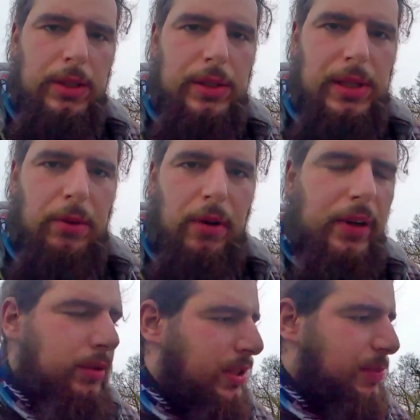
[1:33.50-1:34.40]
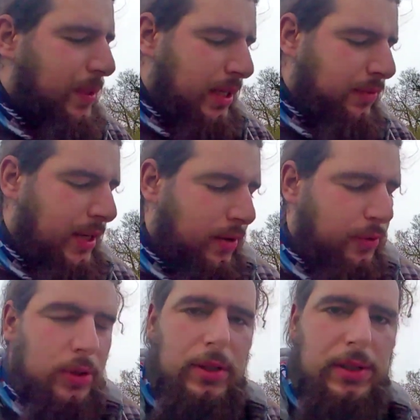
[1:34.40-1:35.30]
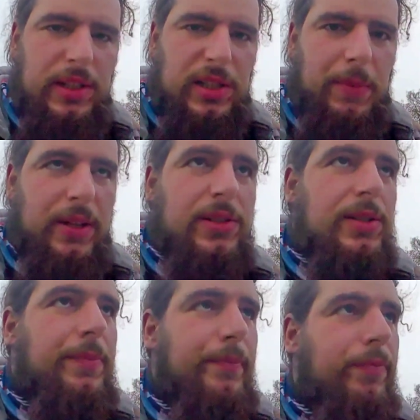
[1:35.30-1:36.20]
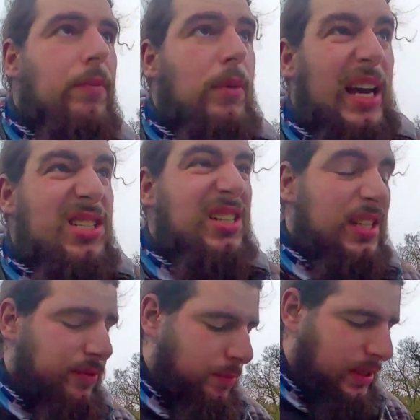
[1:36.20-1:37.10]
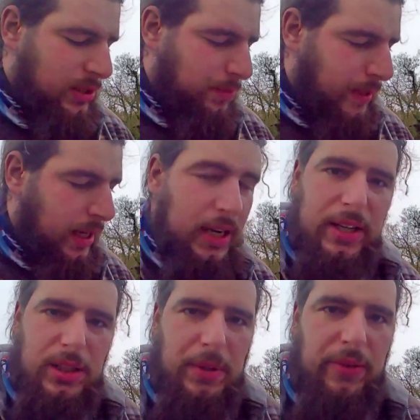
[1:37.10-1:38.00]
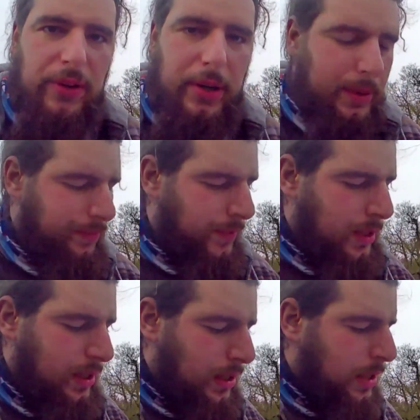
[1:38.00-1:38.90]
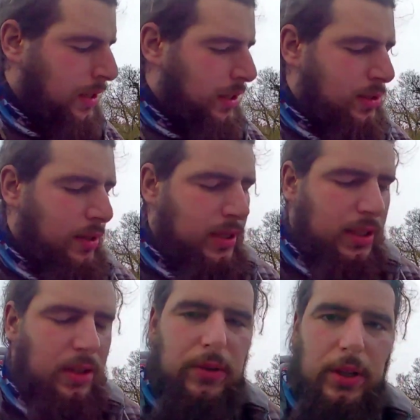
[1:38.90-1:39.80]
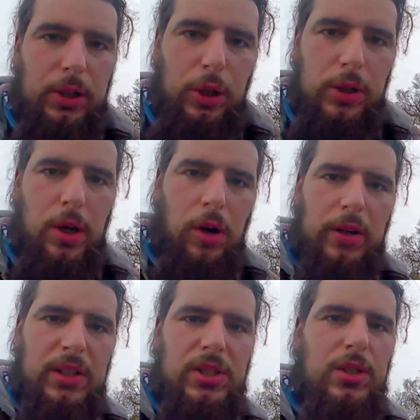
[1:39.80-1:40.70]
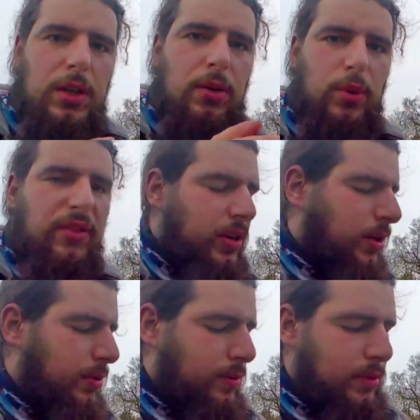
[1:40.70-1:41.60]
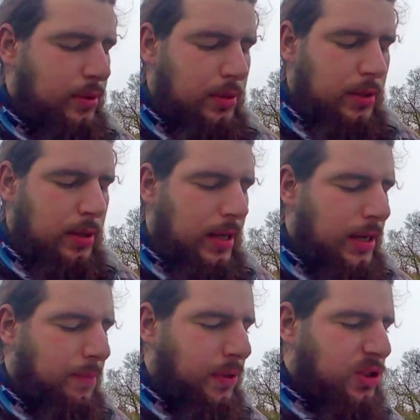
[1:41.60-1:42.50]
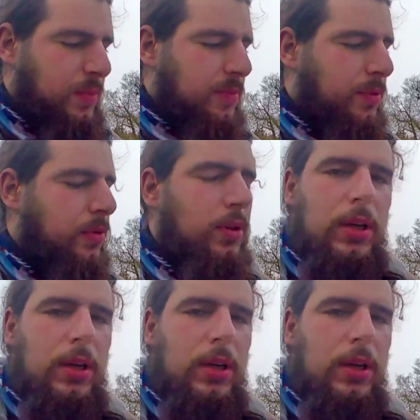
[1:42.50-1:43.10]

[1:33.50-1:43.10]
So I've owned this bike now for 6 months, actually 7 months, but I like to be thorough, so I can give you a good, honest review. Most people,